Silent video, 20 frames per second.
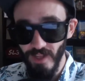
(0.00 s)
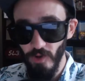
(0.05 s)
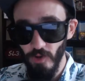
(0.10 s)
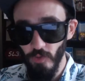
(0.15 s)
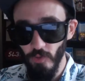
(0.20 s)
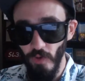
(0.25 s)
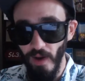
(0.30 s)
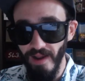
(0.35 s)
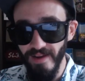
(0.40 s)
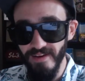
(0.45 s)

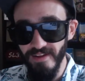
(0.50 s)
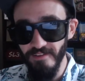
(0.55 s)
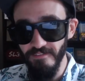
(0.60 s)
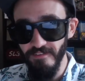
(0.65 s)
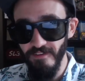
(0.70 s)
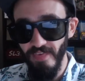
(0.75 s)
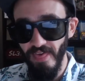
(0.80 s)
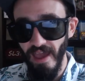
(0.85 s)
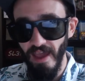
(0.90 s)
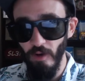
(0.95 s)
grinding
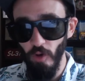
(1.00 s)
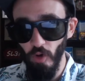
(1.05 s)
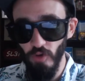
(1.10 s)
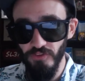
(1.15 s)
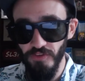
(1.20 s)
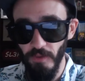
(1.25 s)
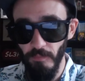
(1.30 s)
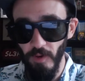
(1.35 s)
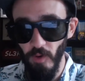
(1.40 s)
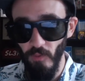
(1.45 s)
for that
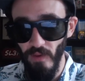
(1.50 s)
Ultima